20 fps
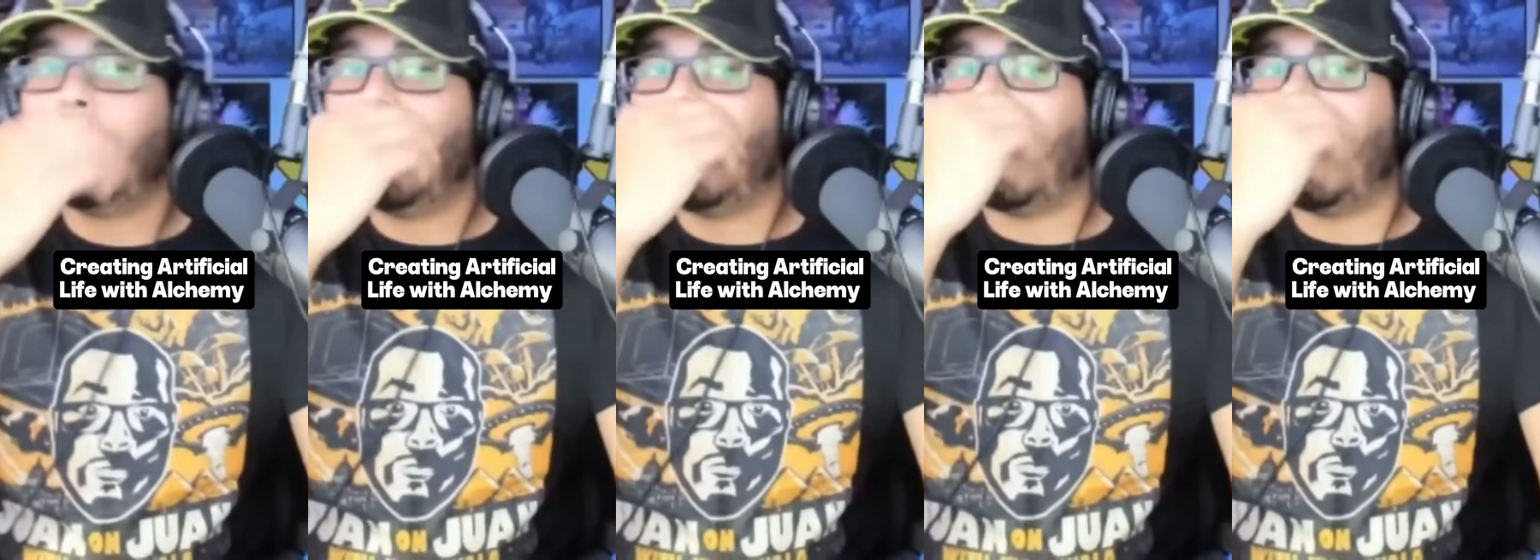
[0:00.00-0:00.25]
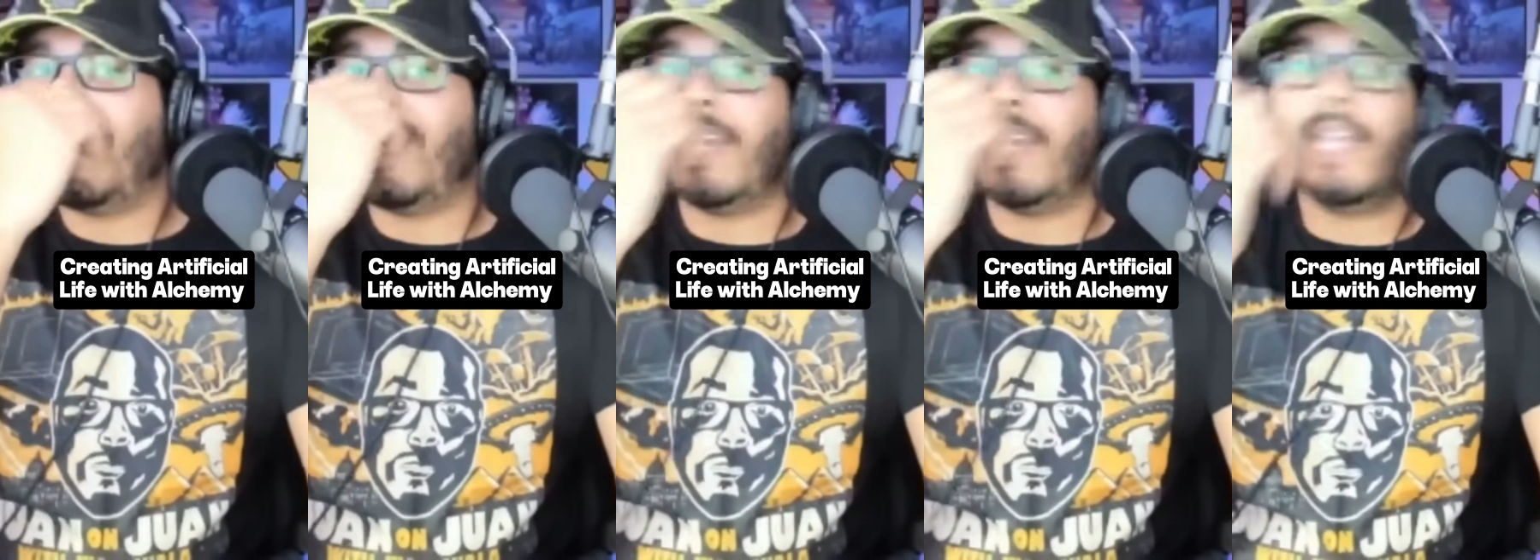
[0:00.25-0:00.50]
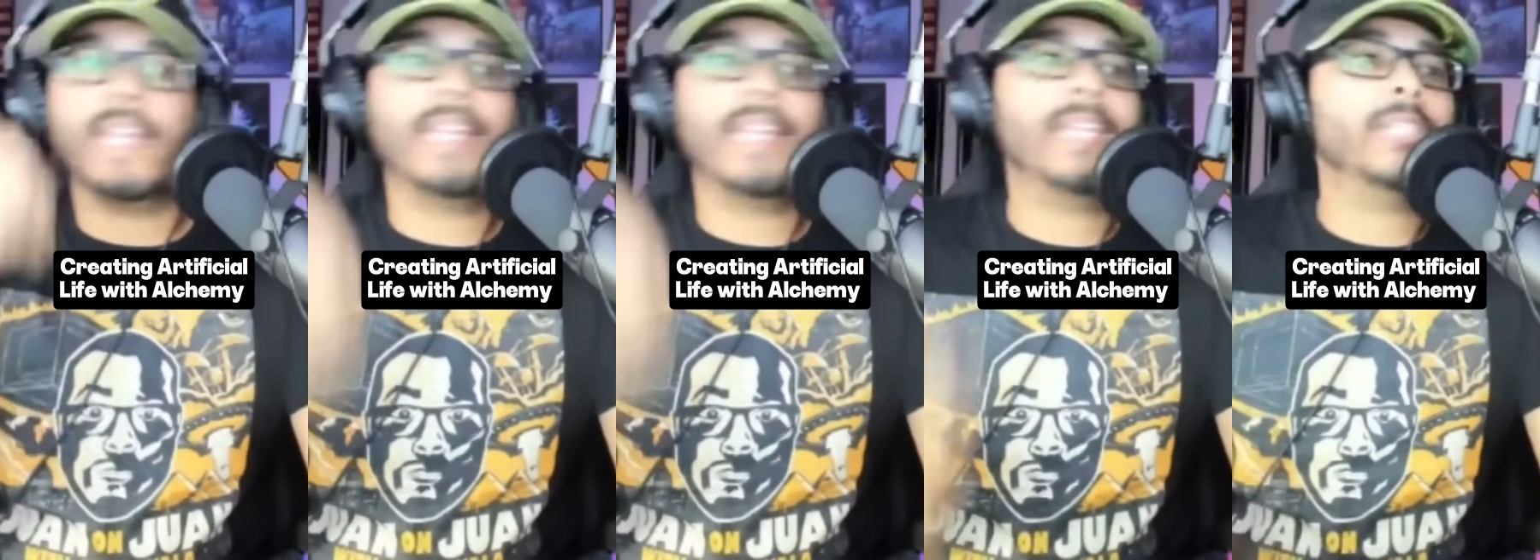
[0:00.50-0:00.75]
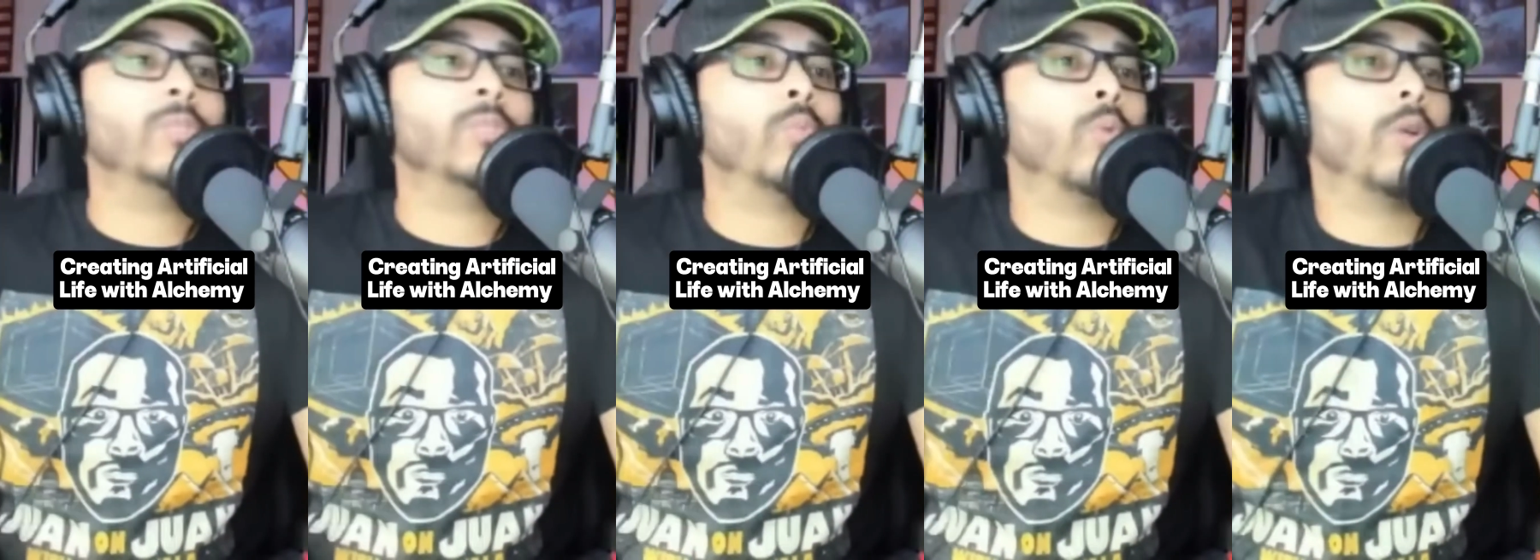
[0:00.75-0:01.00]
And in
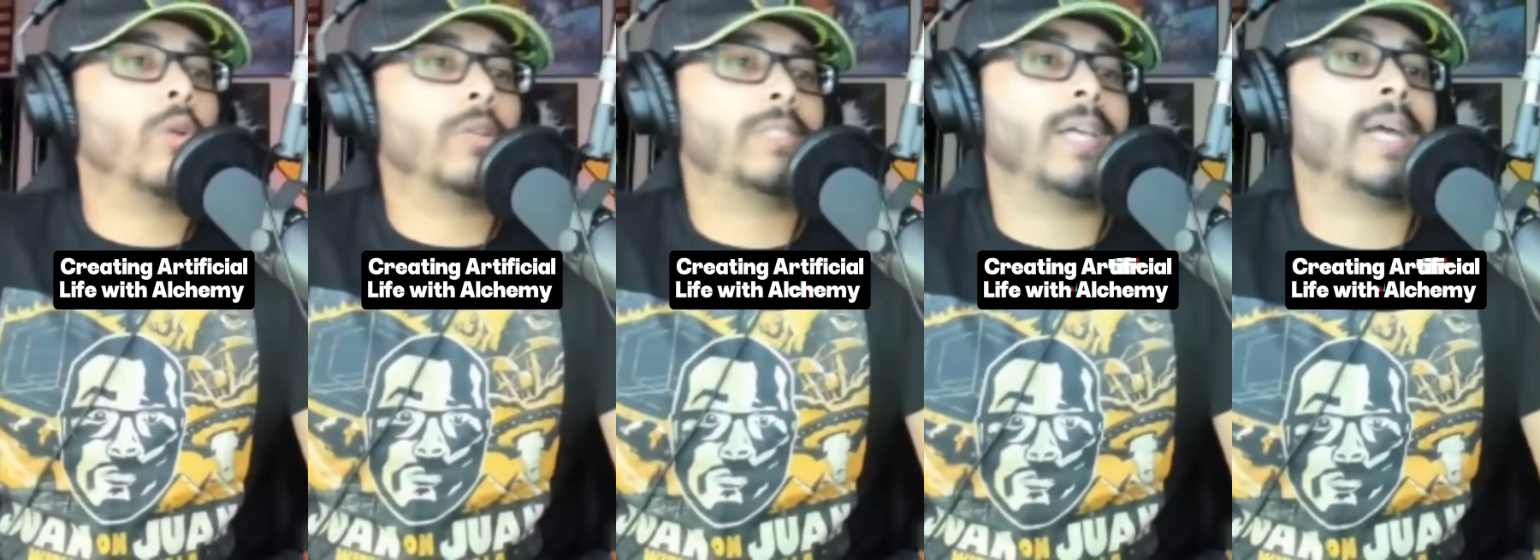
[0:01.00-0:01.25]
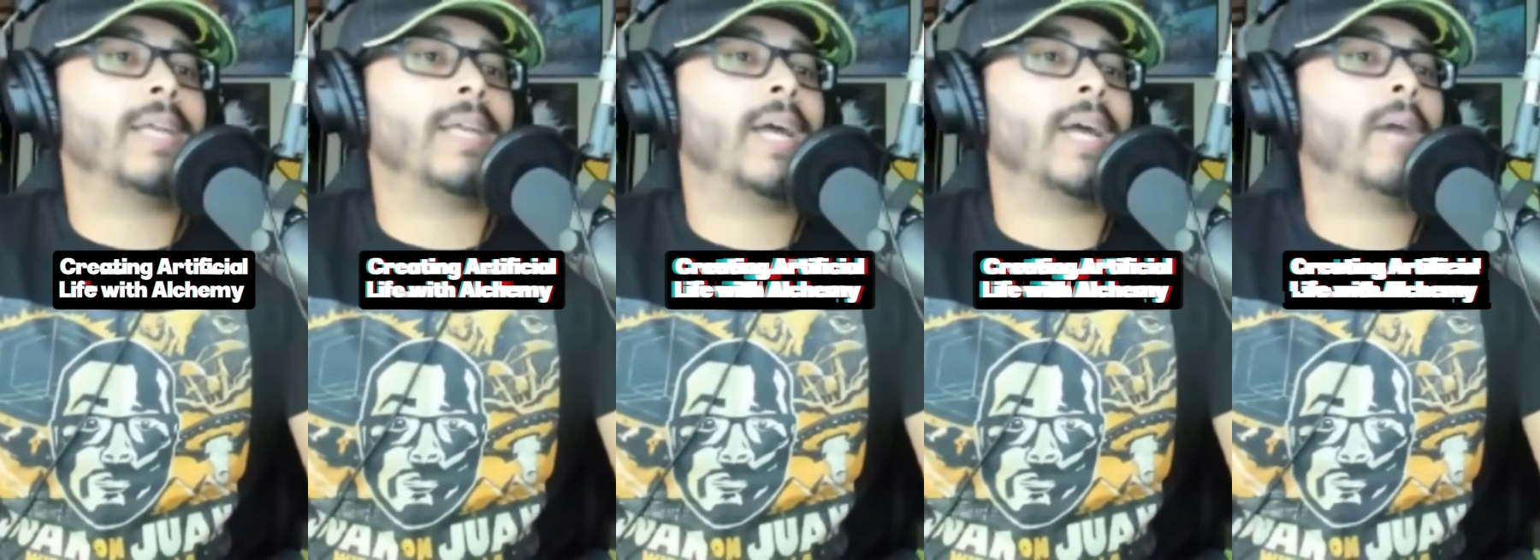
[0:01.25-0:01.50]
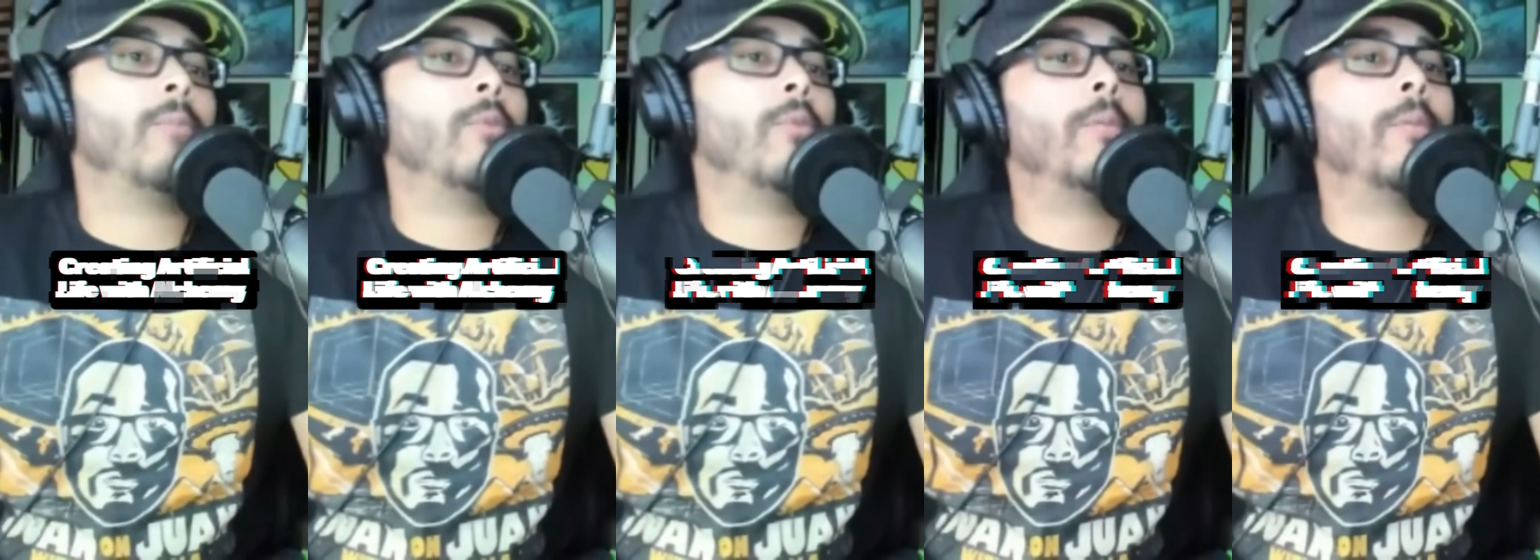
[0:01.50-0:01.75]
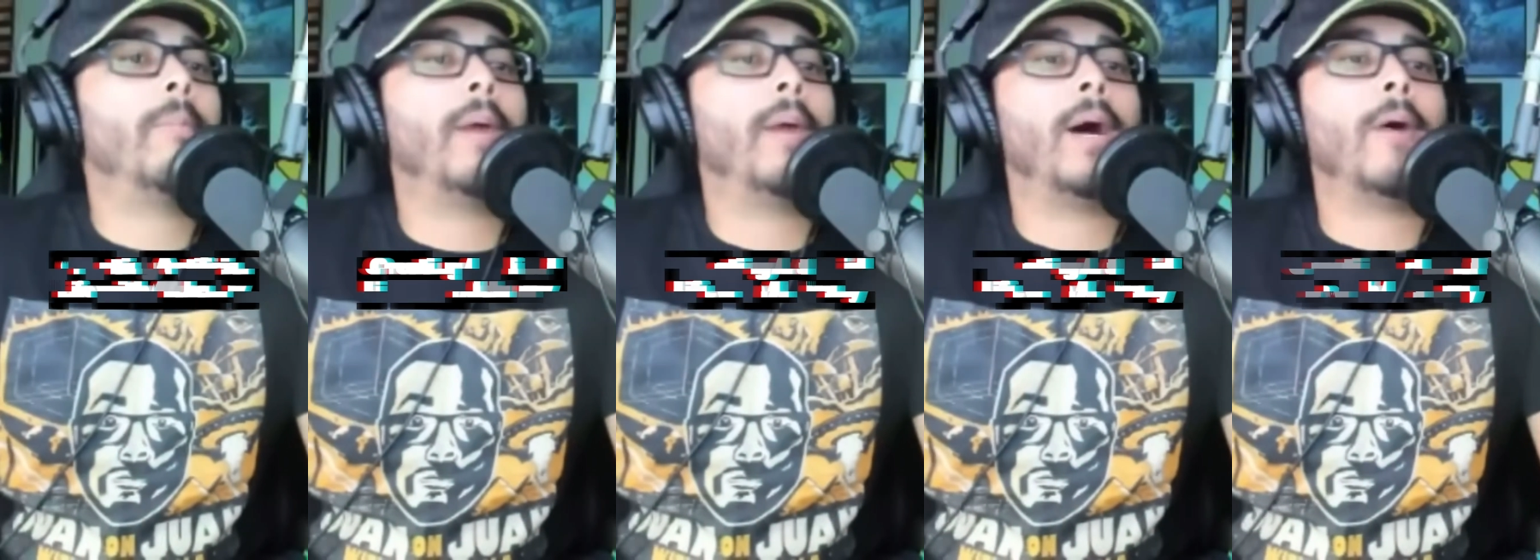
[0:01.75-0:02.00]
his works, Hayyan wrote
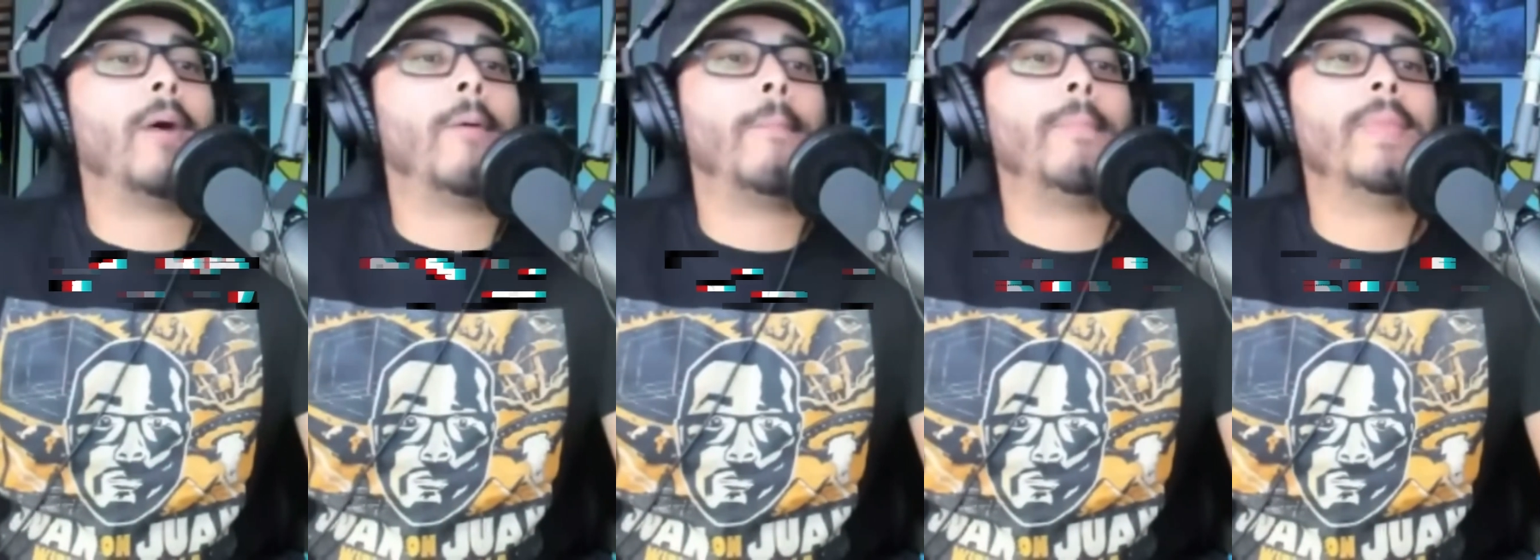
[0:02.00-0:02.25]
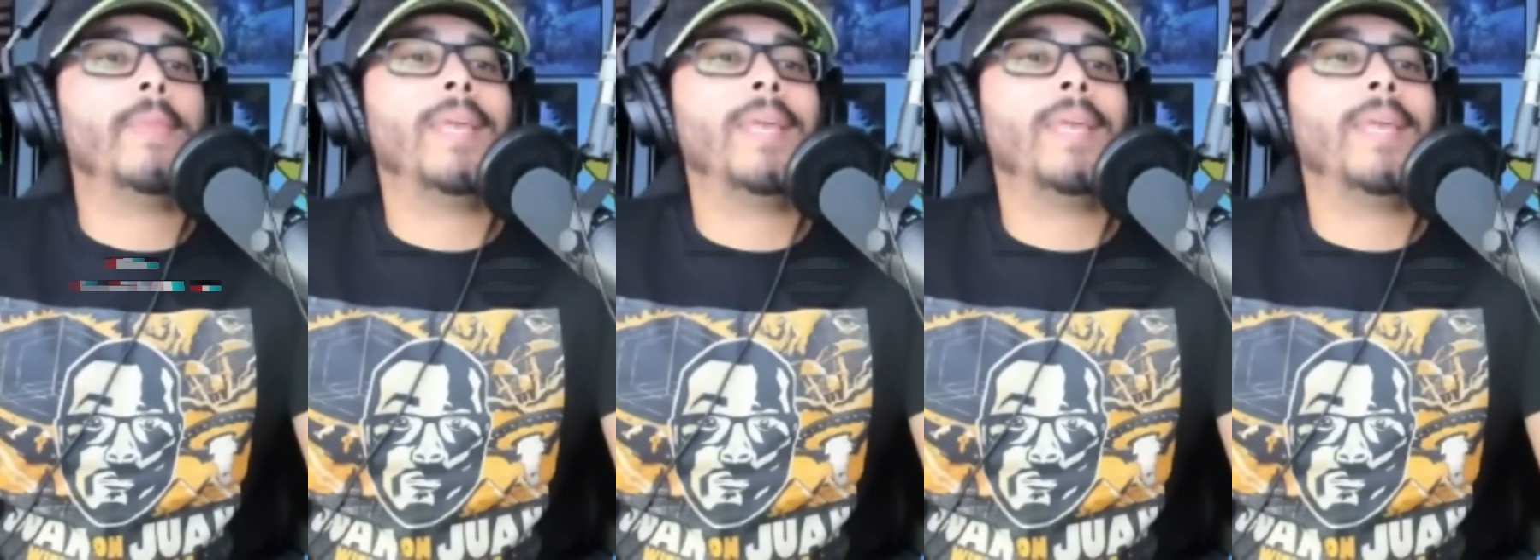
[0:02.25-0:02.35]
about